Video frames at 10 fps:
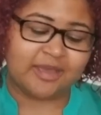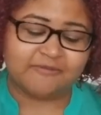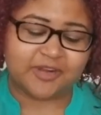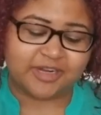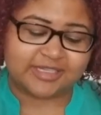
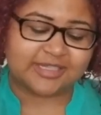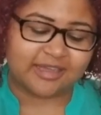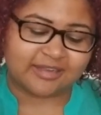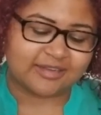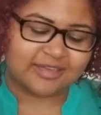I'm very
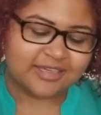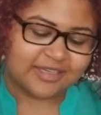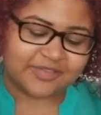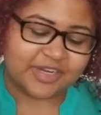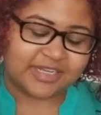excited.
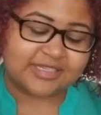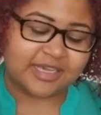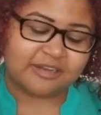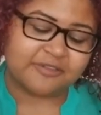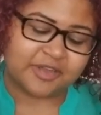Very
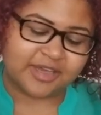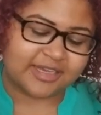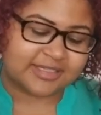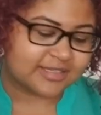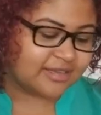excited for you
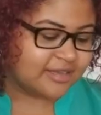guys.